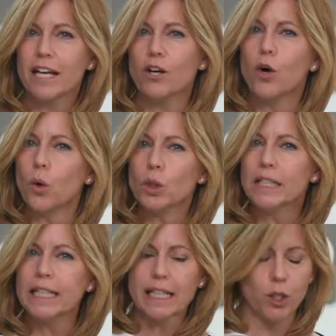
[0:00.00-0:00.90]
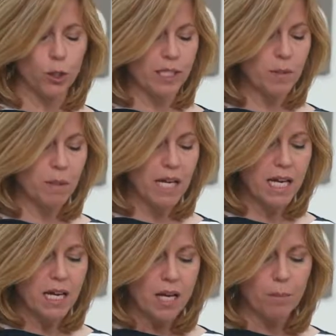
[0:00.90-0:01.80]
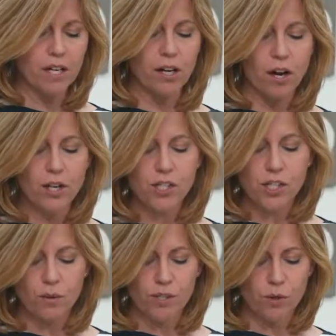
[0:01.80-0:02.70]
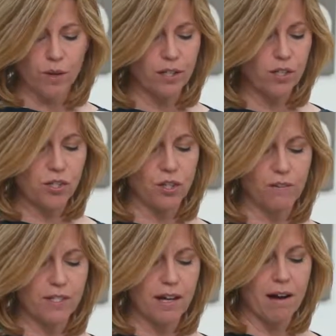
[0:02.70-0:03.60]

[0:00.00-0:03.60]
get golden and crispy, but it also is going to serve to